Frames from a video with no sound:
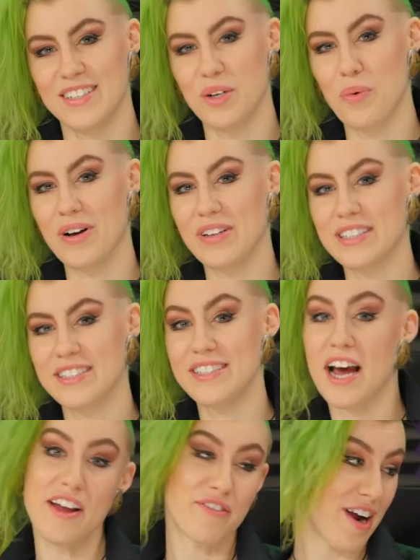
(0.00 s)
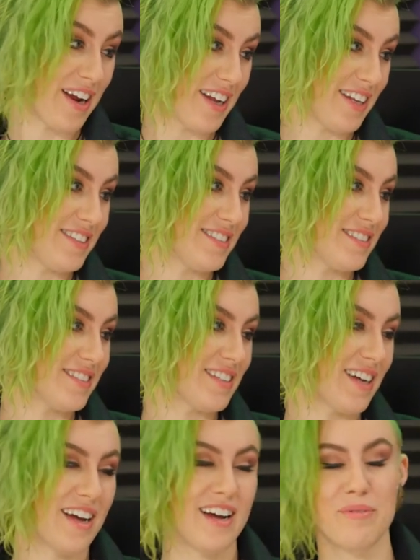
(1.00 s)
Well, let's dive right in.
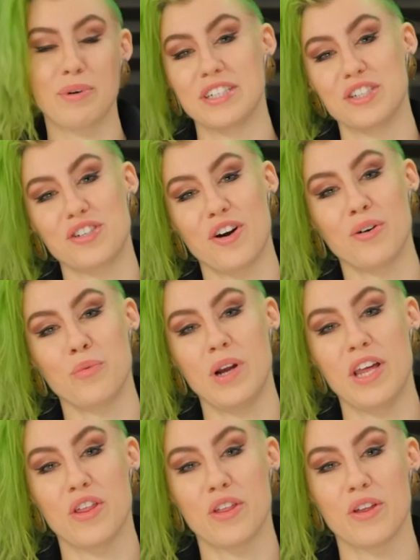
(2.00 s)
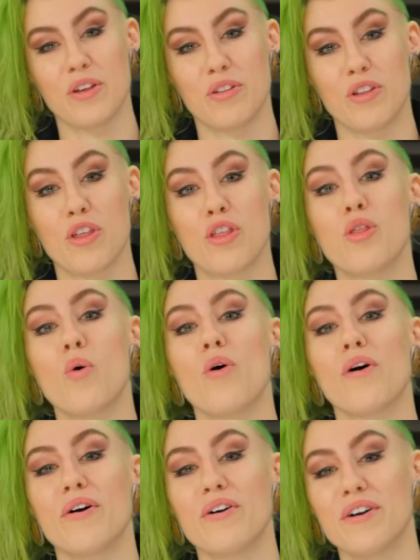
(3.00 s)
Uh, we're going to start with the
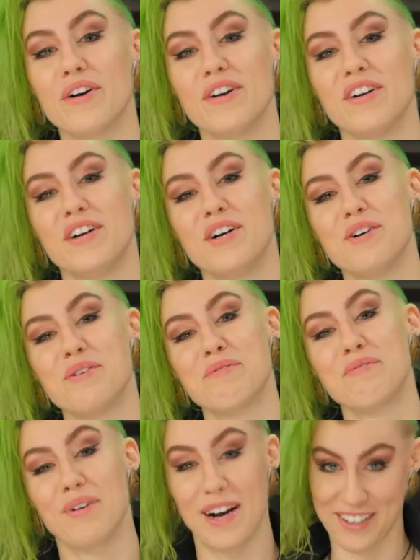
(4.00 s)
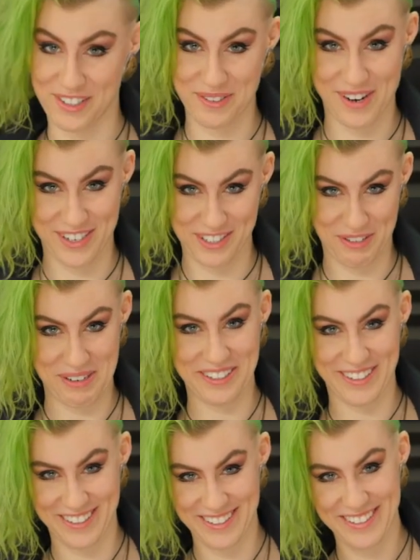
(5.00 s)
Thor Ragnarok
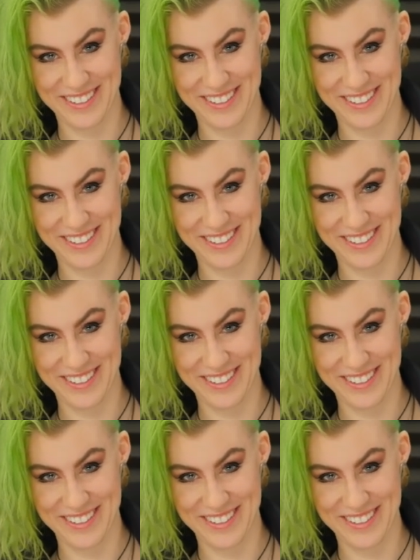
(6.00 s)
trailer.